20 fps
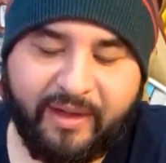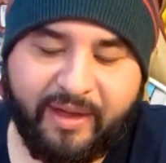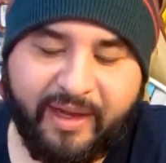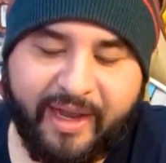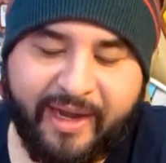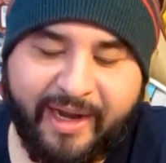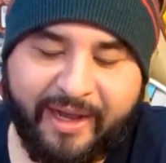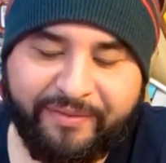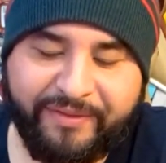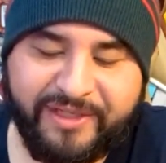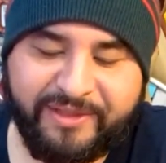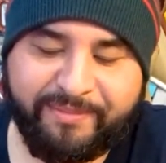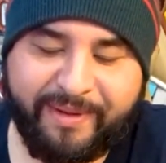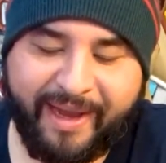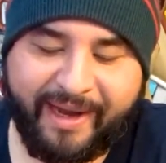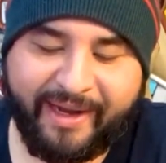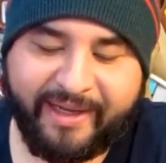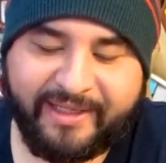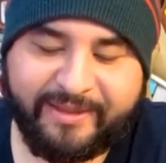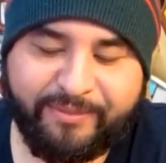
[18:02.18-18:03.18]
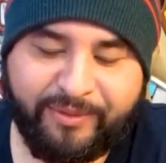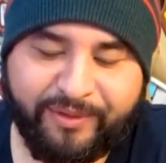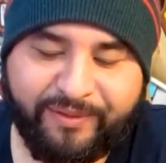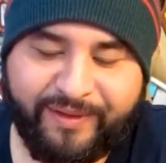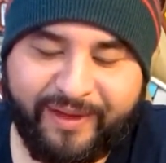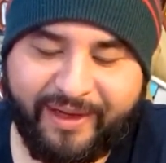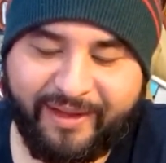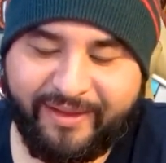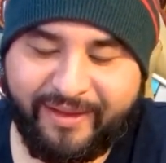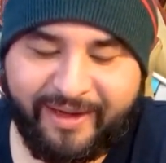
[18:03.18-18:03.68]
And now this packet's more
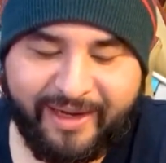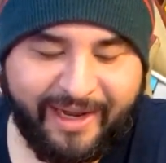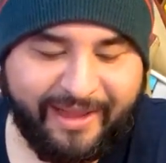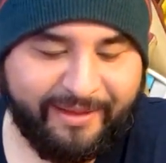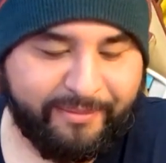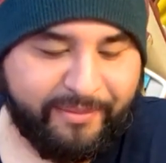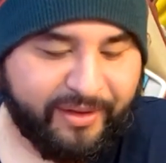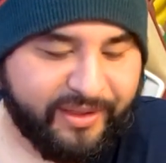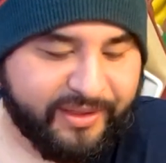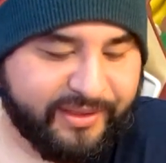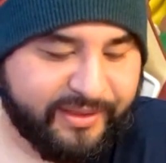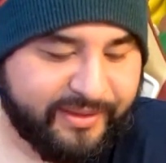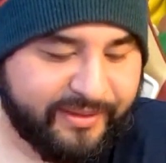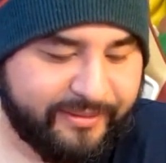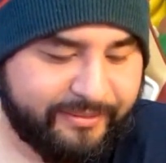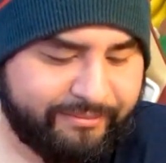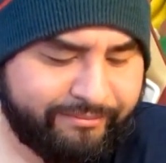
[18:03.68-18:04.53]
thicker than the other box.